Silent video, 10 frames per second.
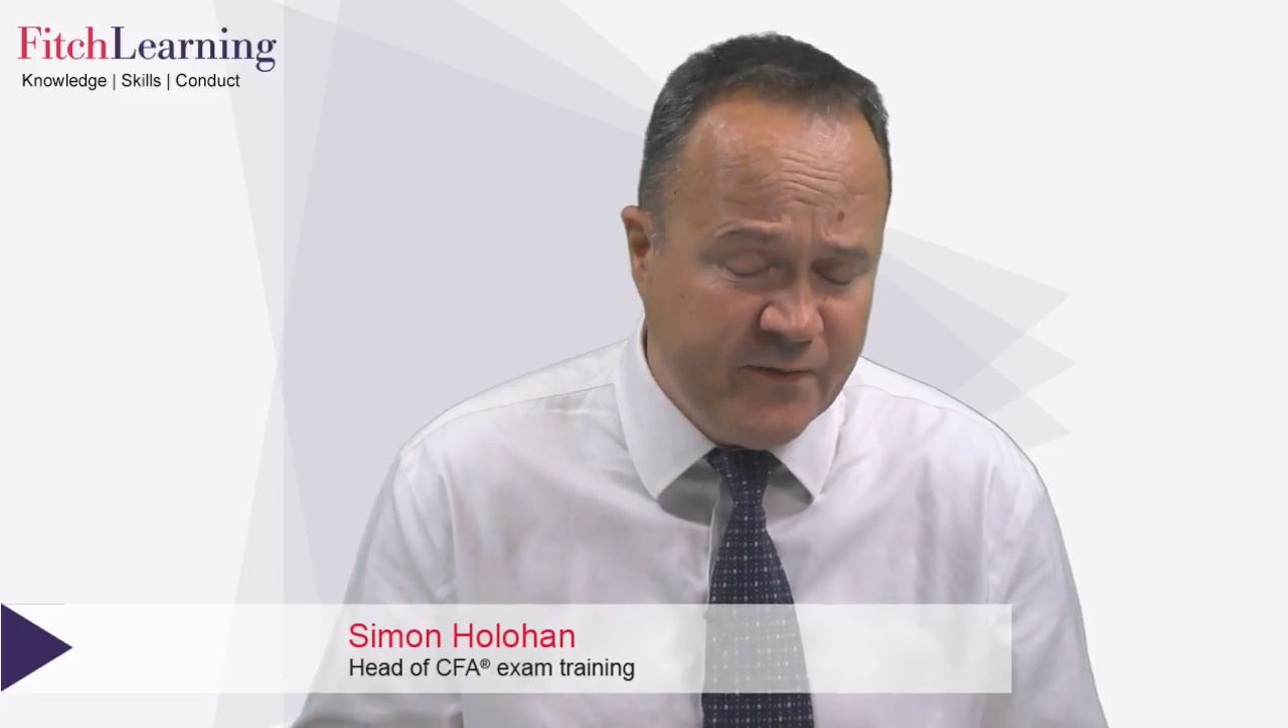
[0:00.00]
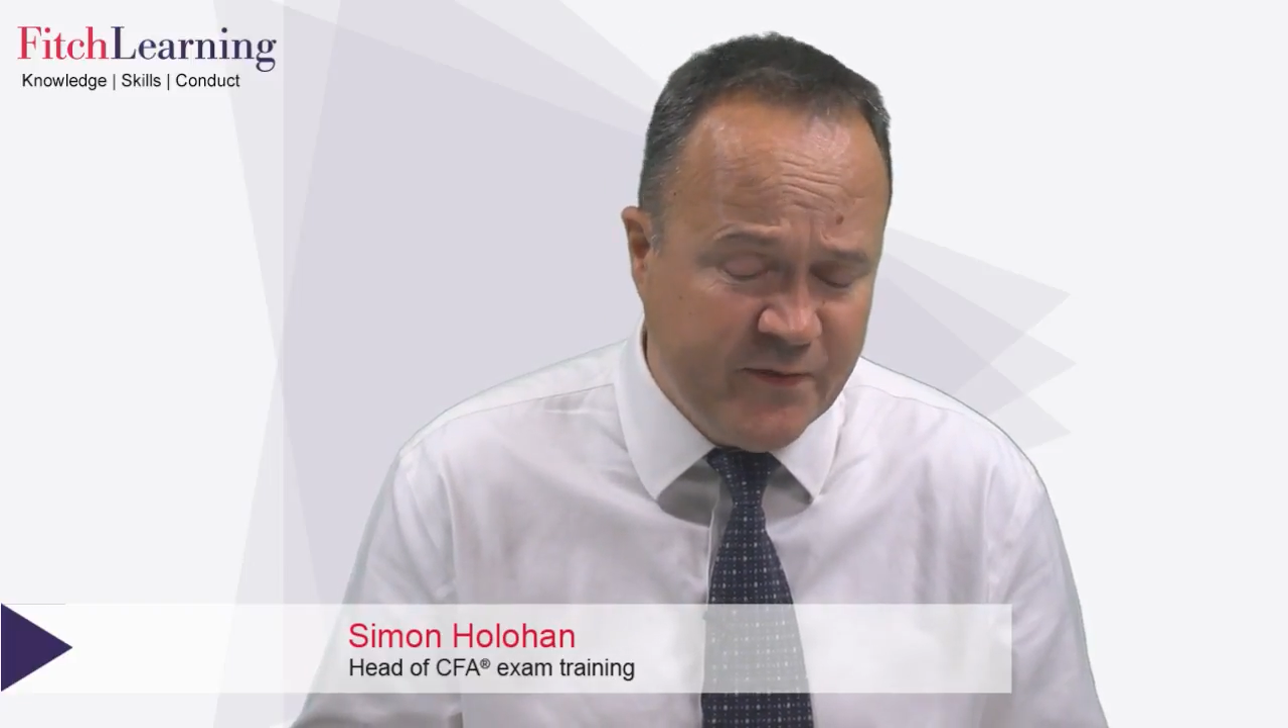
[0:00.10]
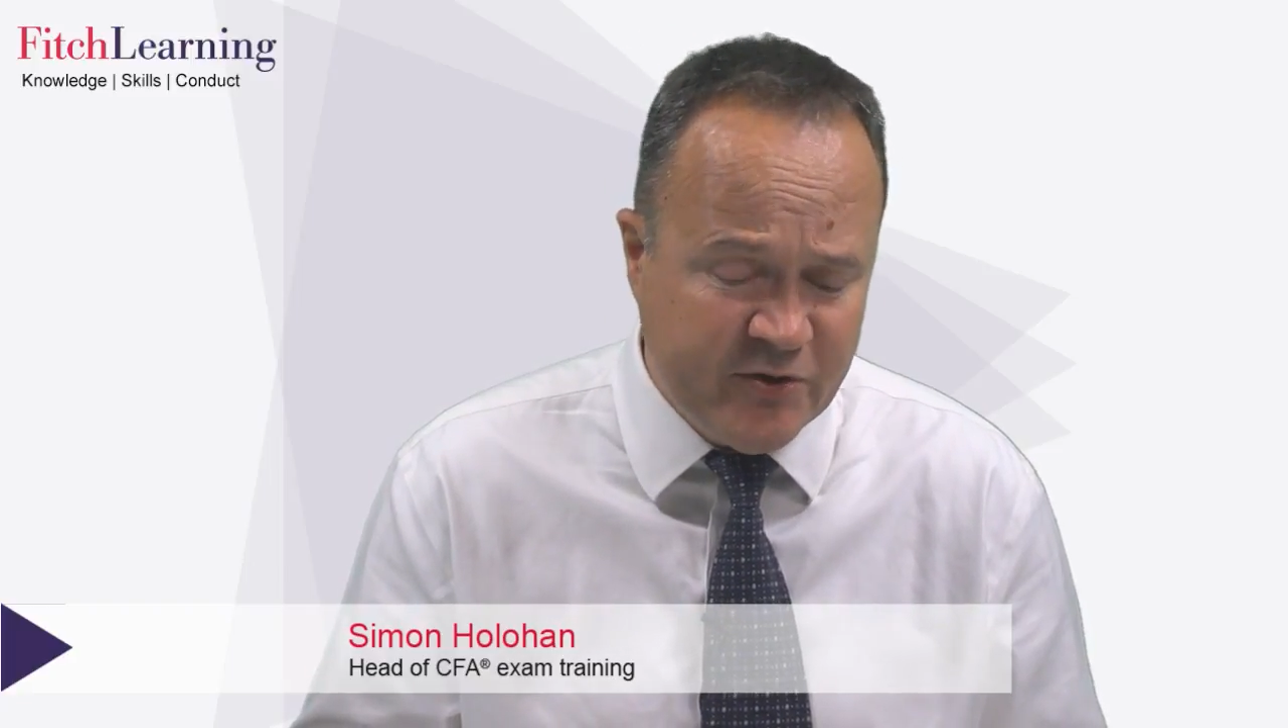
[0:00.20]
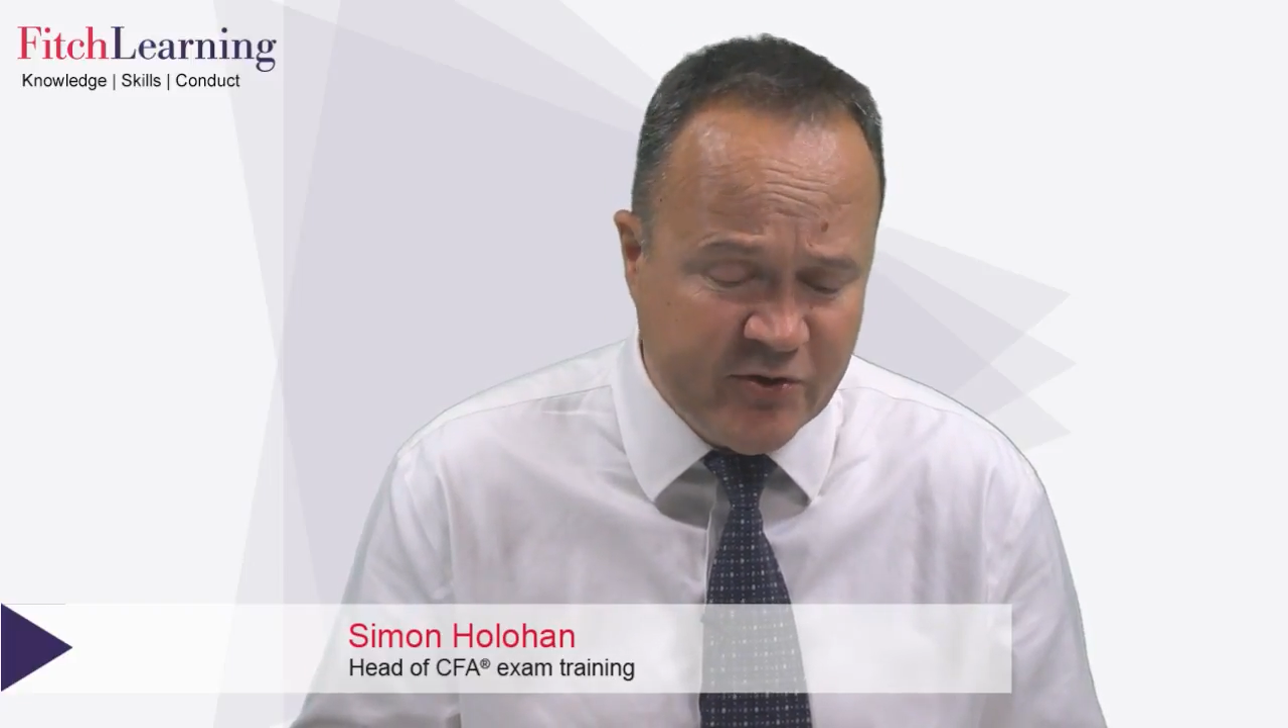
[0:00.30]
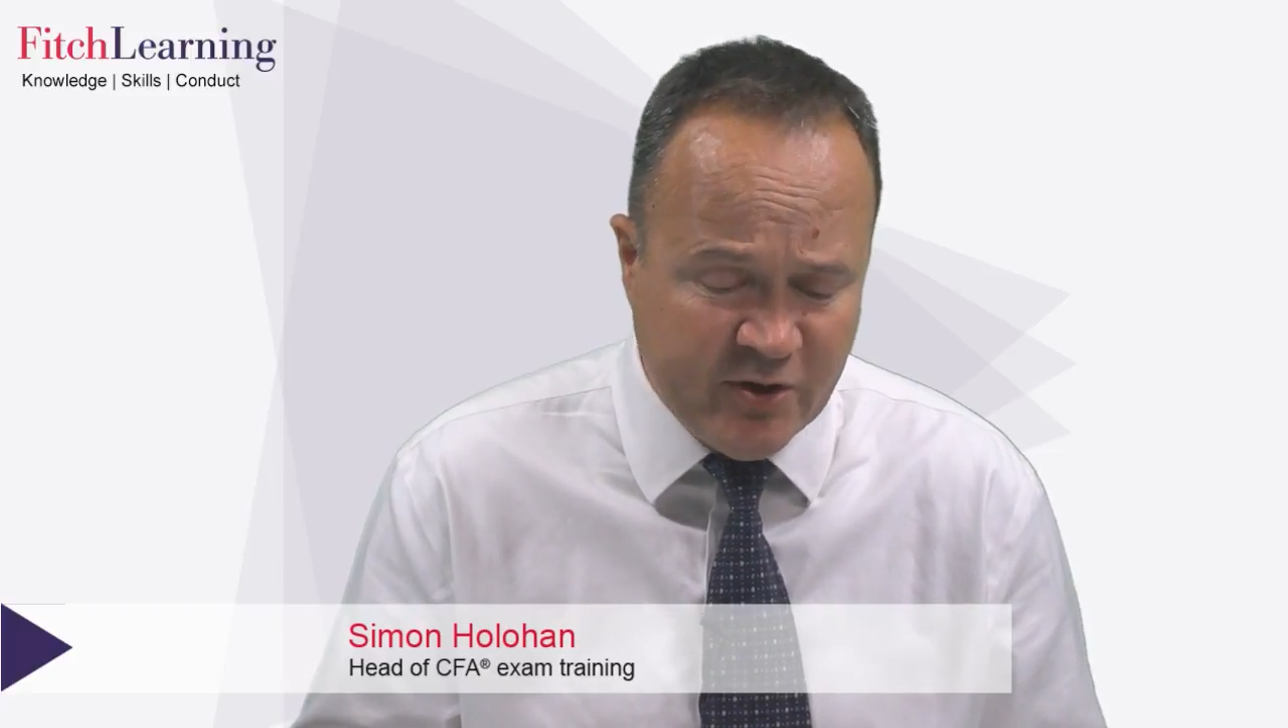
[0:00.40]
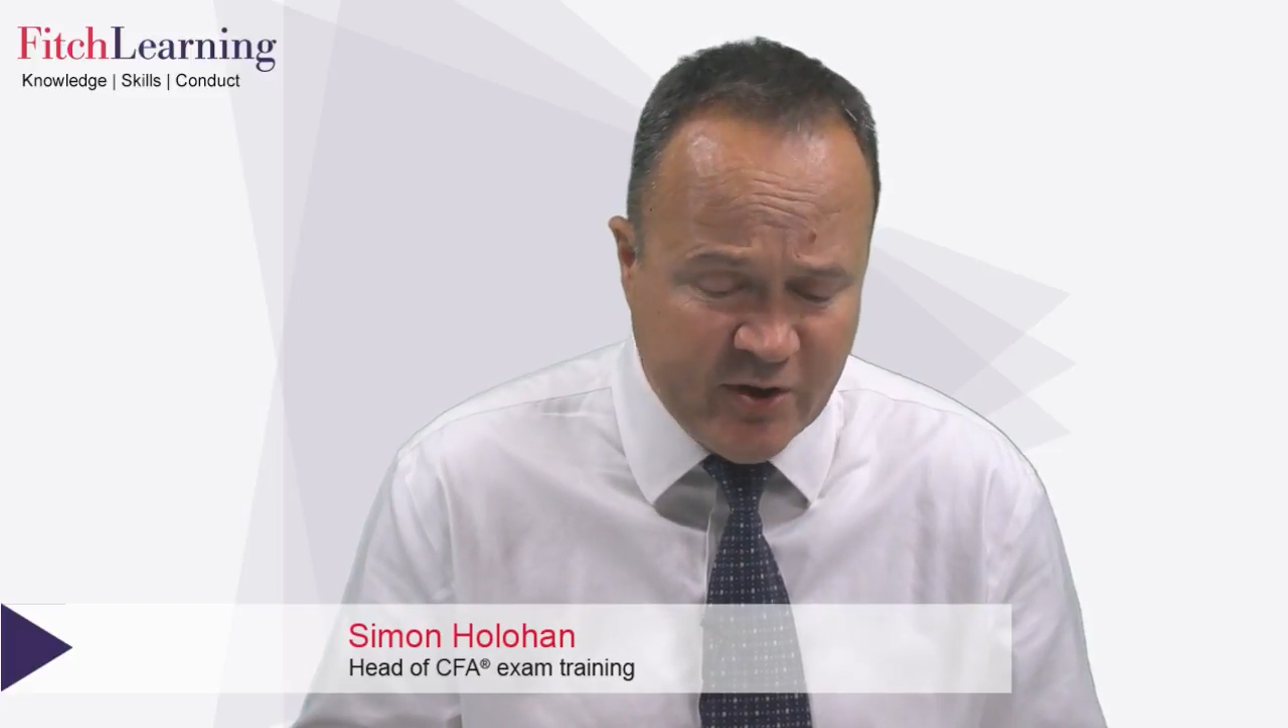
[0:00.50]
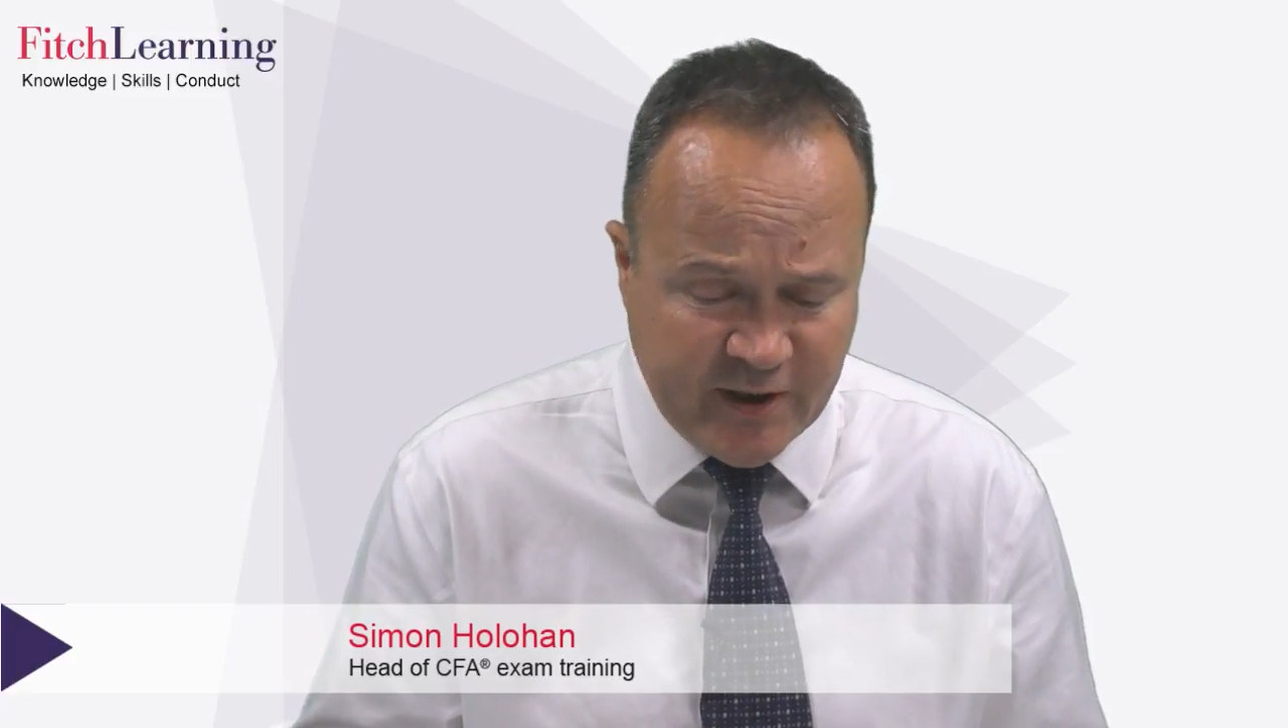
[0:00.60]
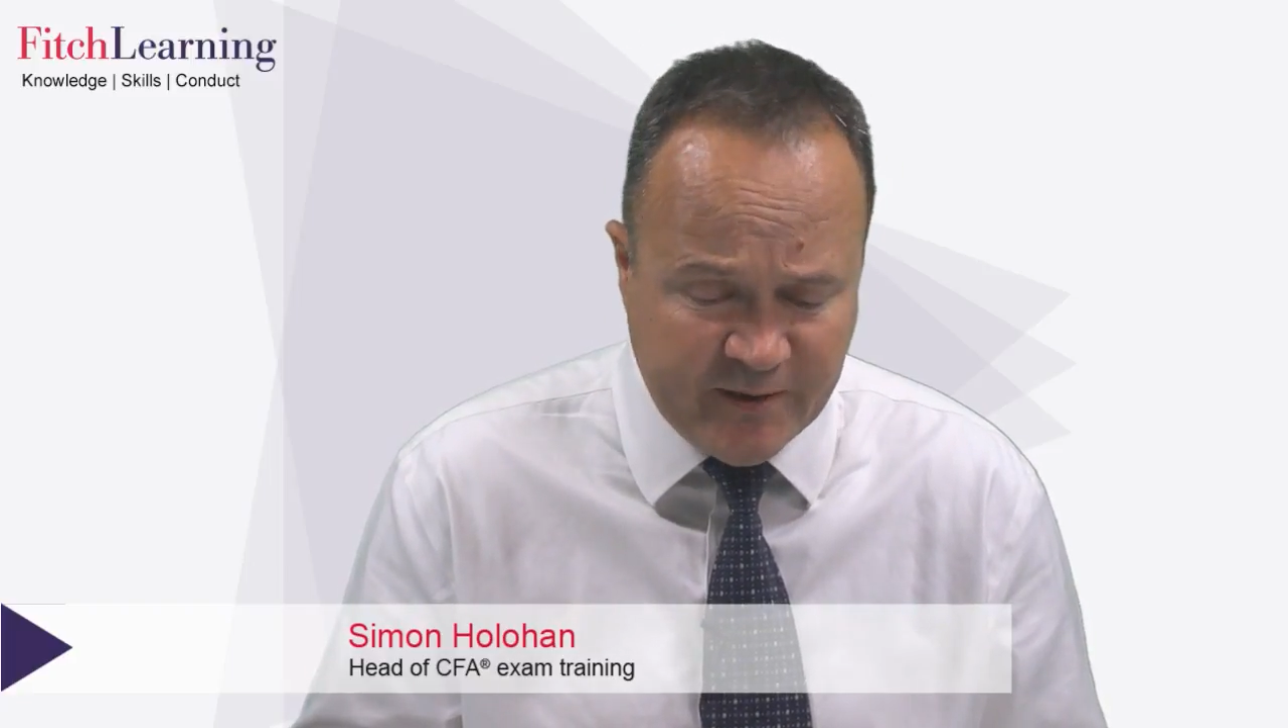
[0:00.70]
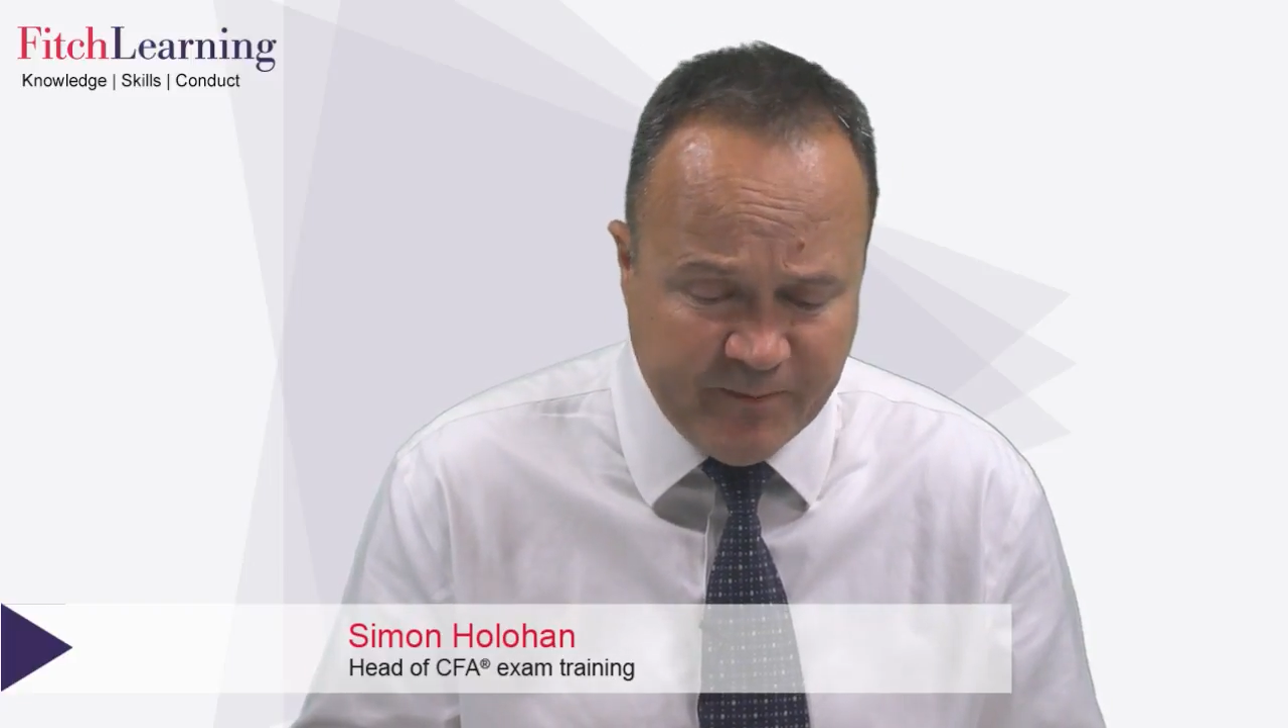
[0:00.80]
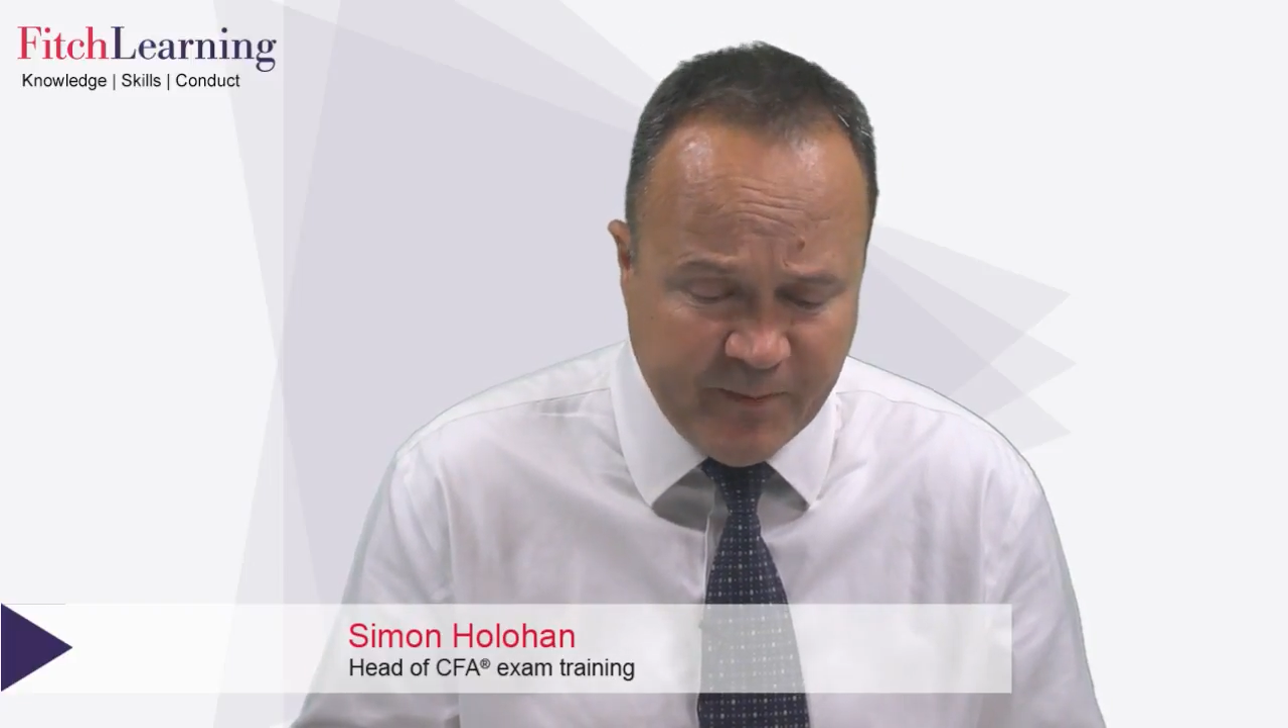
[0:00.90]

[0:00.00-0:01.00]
Fitch Learning.